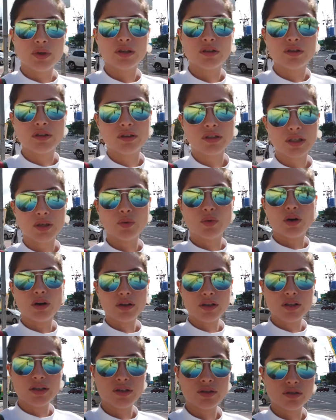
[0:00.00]
we are currently
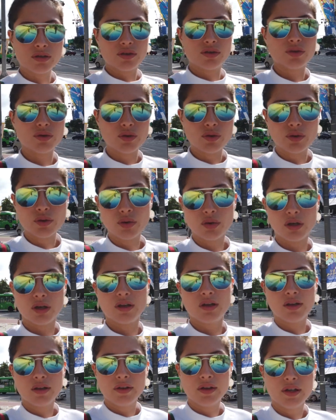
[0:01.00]
walking to
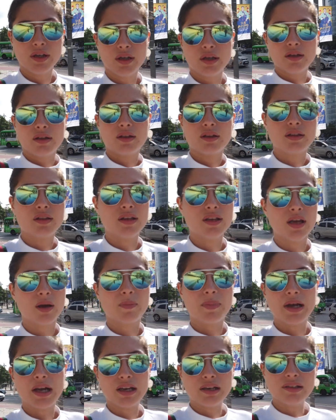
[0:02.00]
the
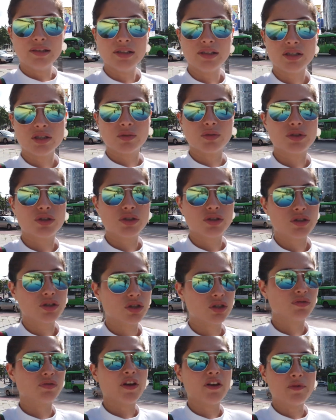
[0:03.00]
palace, which is
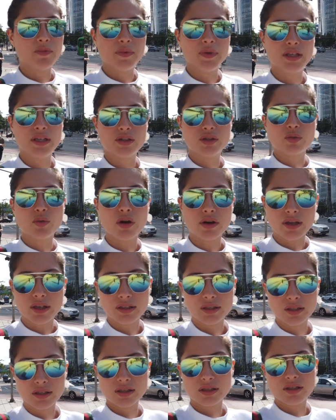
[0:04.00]
just 5 minutes
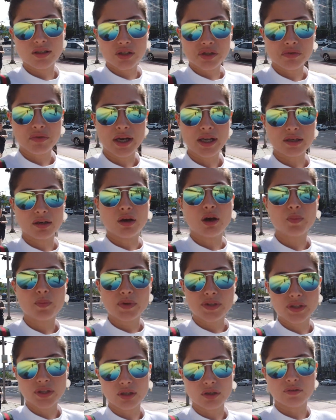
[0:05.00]
walking distance. It's right
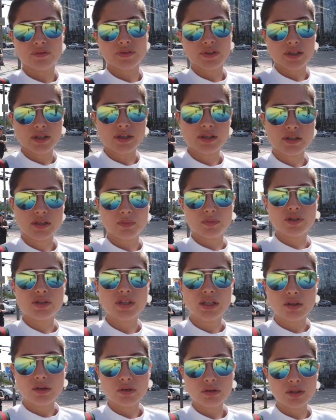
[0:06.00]
opposite of the
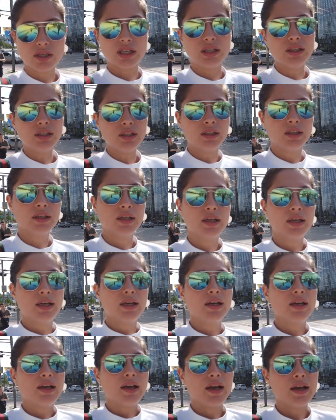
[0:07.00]
Somerset Hotel.
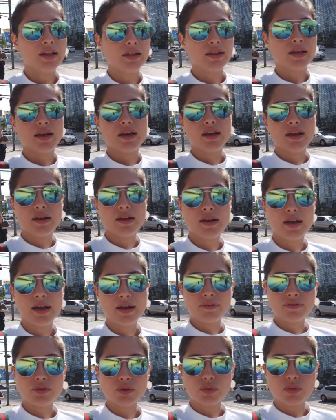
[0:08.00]
And then
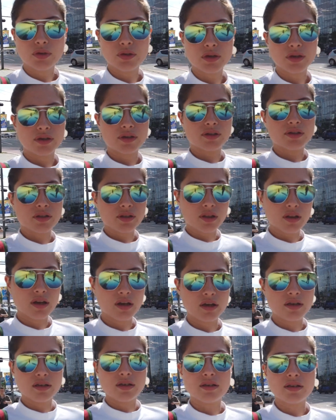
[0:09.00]
afterwards
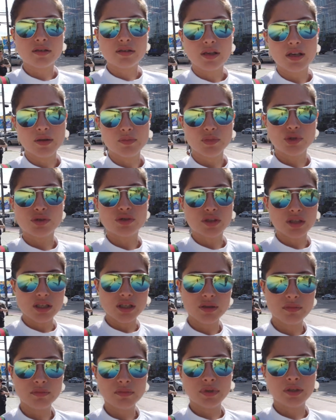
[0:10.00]
there is a
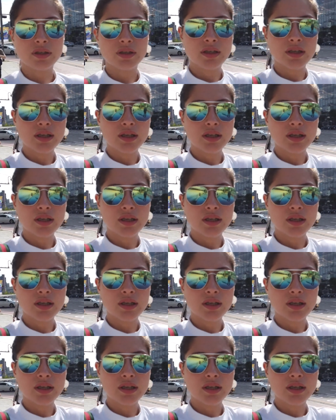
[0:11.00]
museum